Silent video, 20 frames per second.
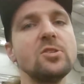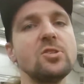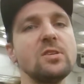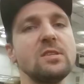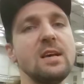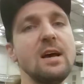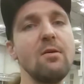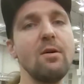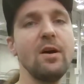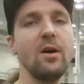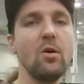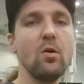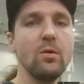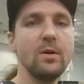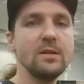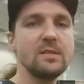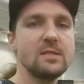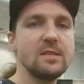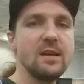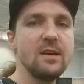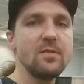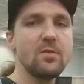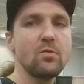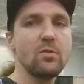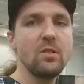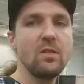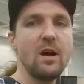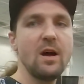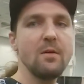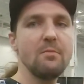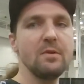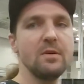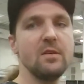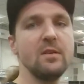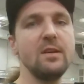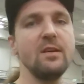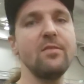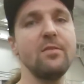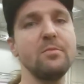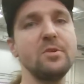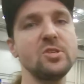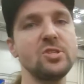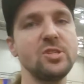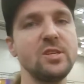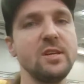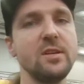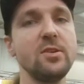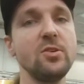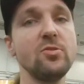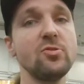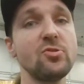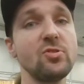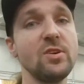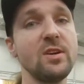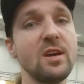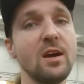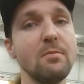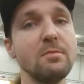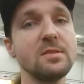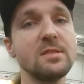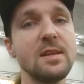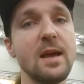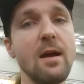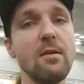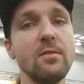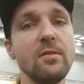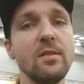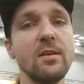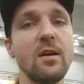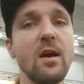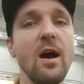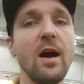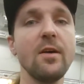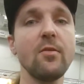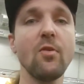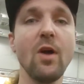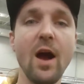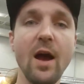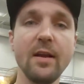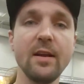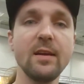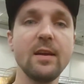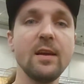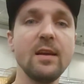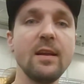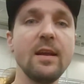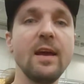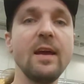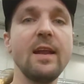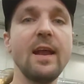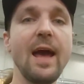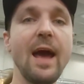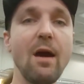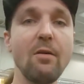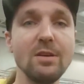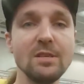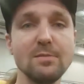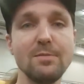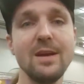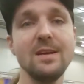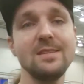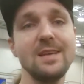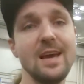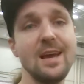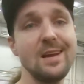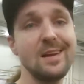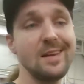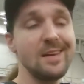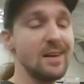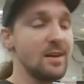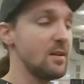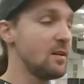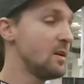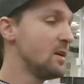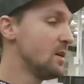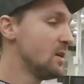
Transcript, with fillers: Just how I always say the reliability of a machine usually comes down to the guy riding it and how he's maintaining it